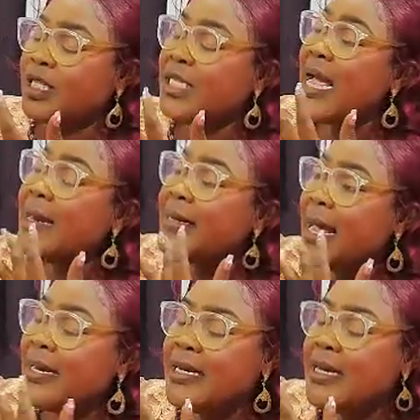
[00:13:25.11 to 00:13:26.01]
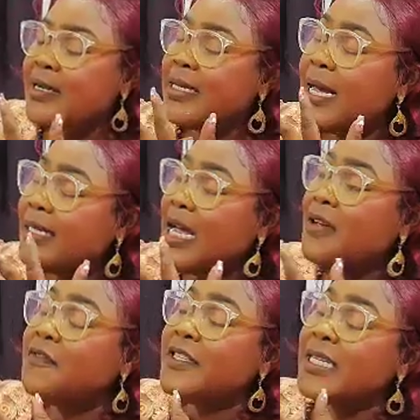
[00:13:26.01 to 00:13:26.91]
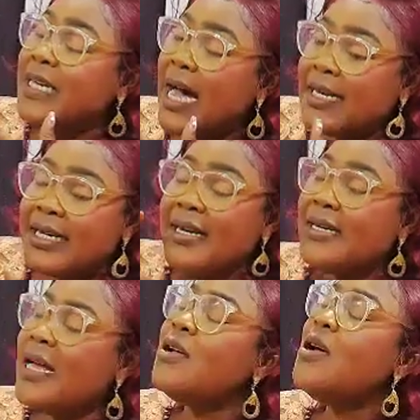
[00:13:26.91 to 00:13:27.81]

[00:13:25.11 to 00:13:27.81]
Then then then then physical then then